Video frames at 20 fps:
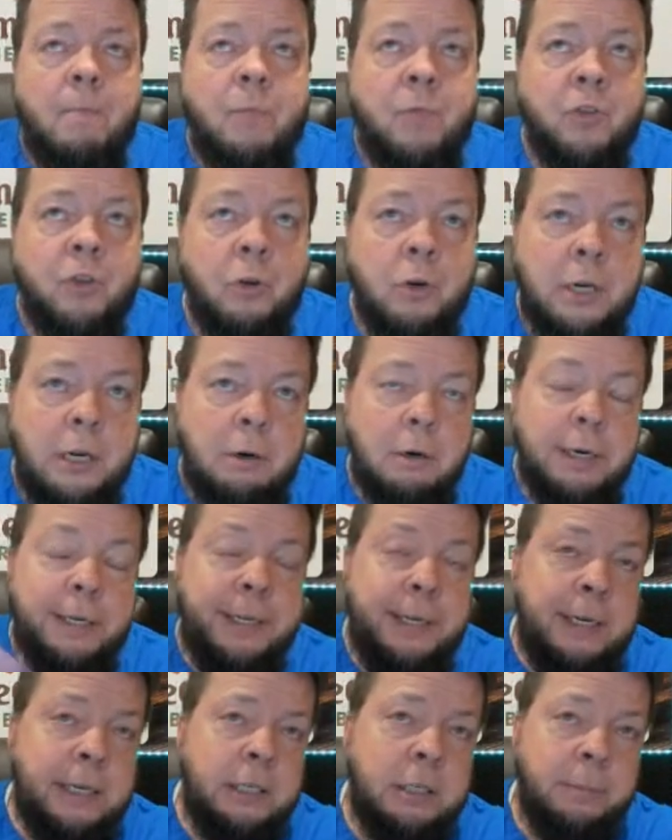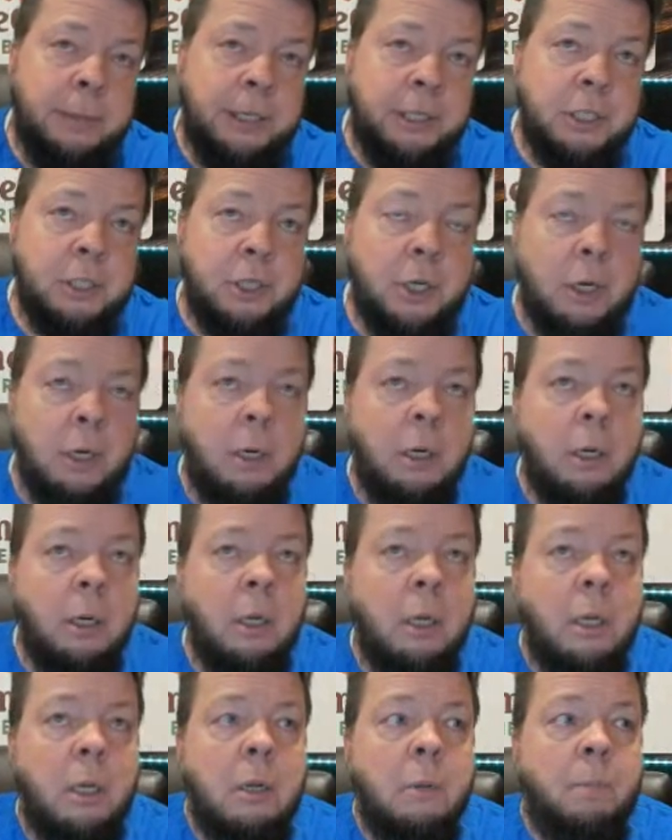So decreasing histamines is good.
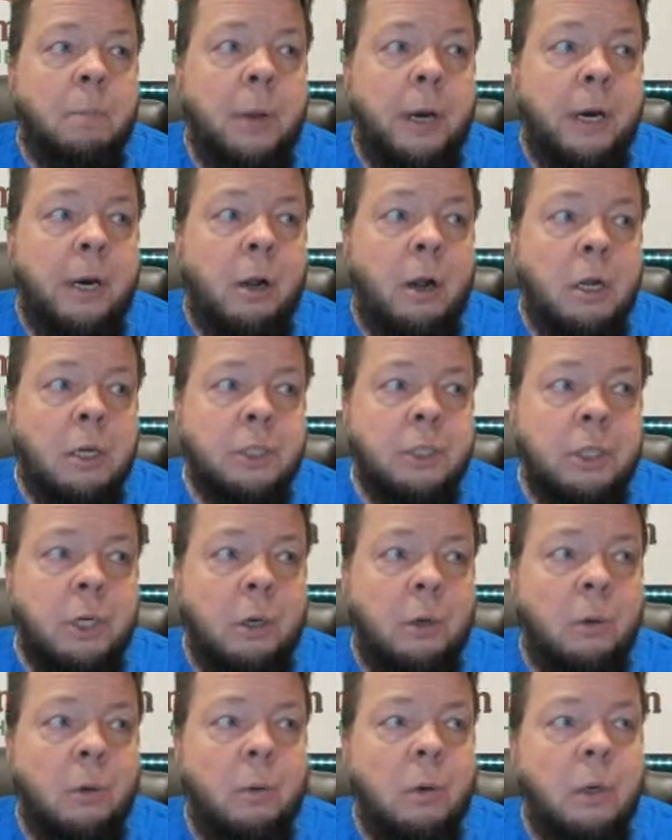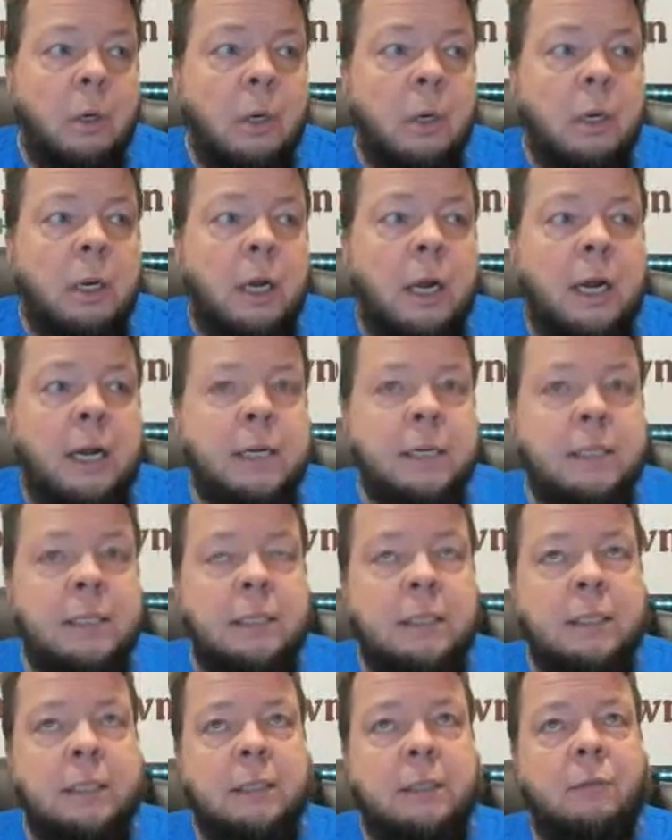But it also, uh,
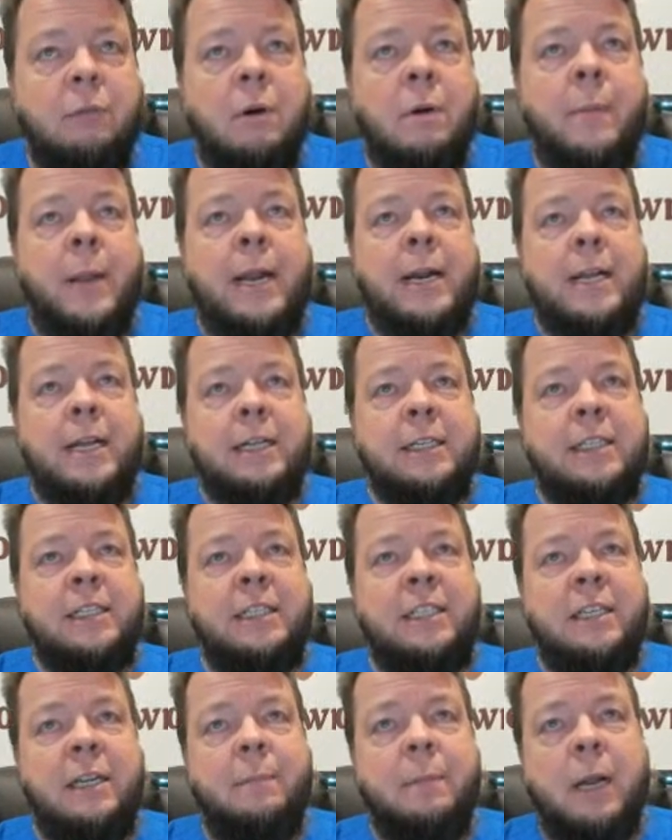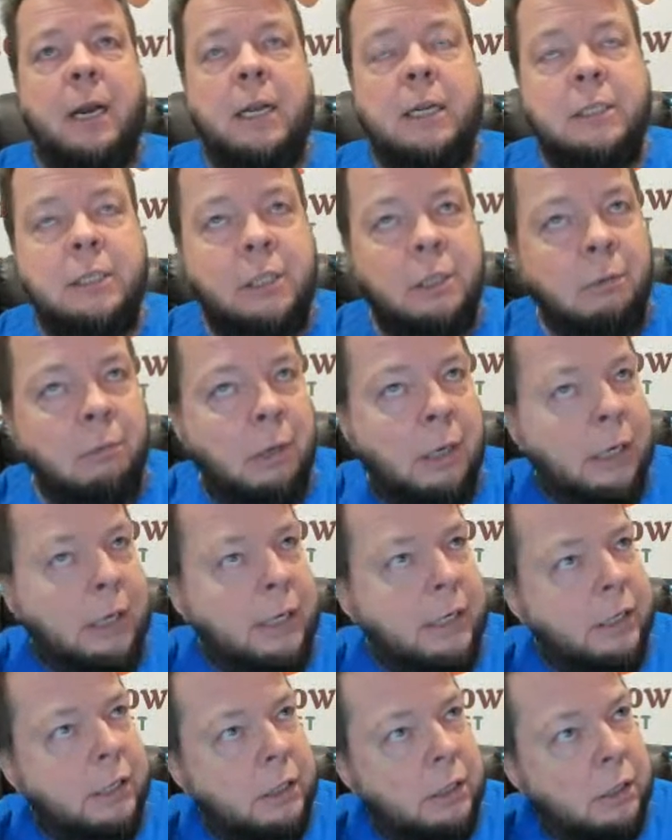Rehmannia stimulates the
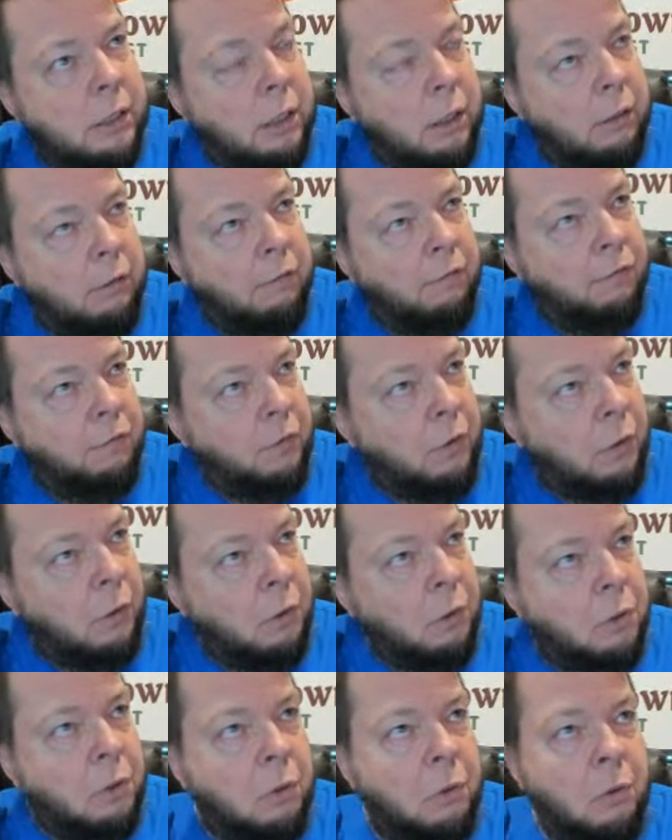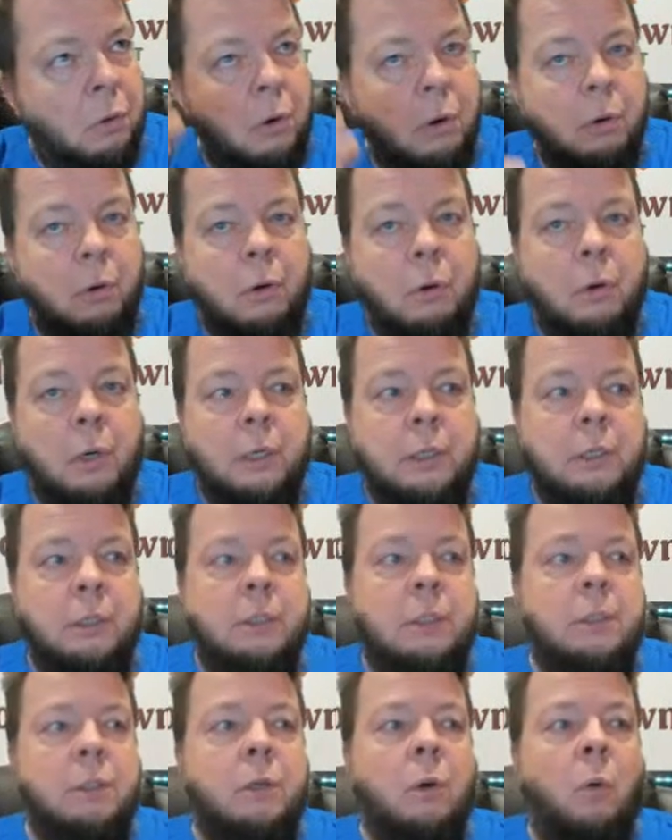release of
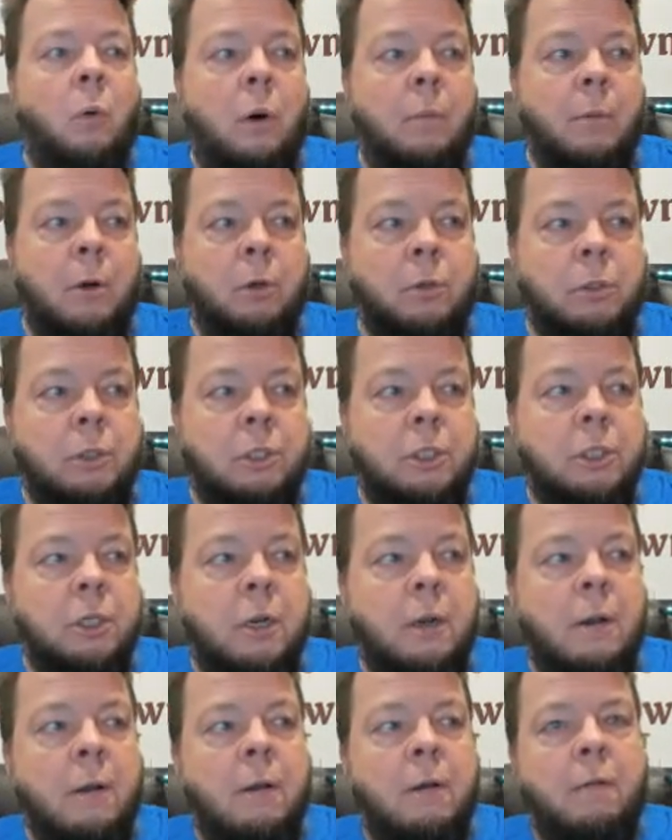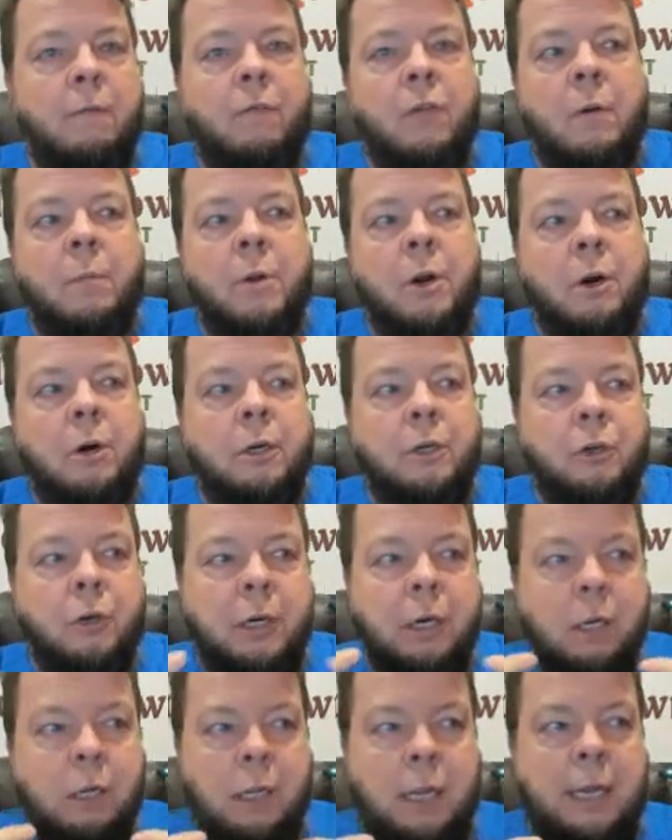glucocorticoids, hormones from your
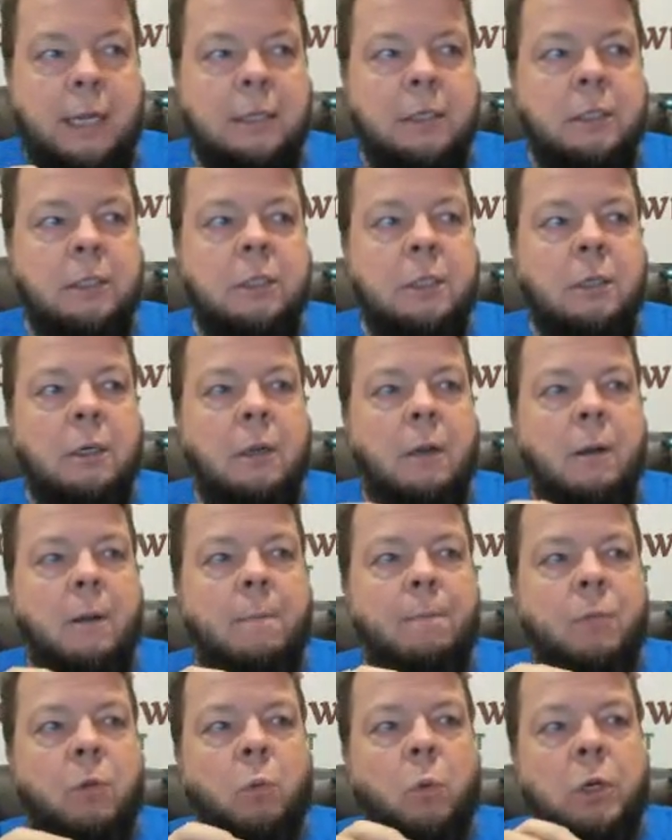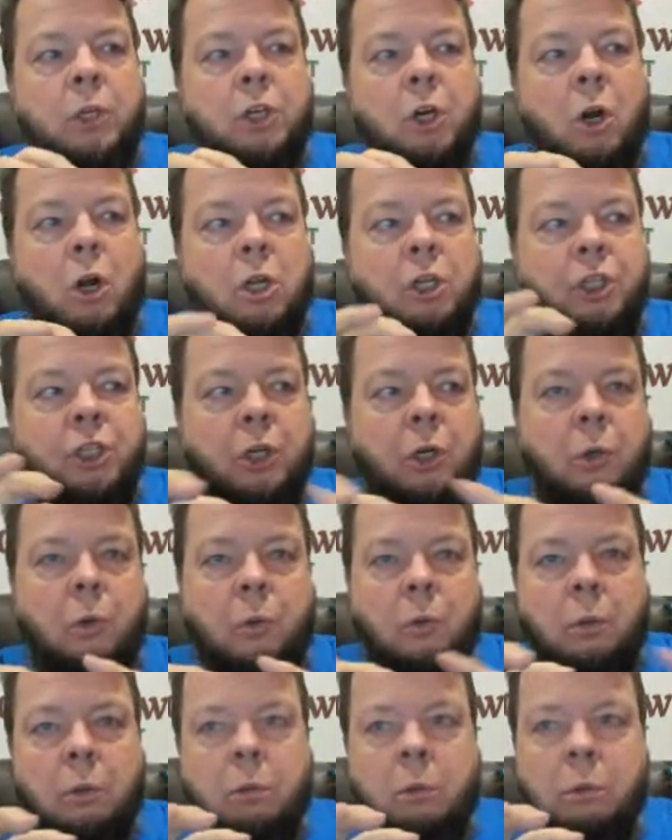adrenal glands, which
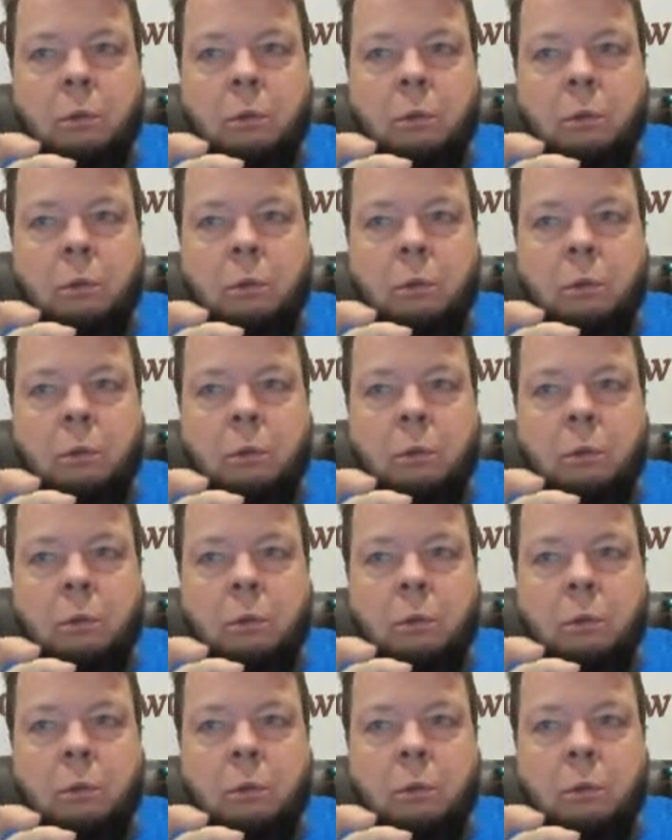also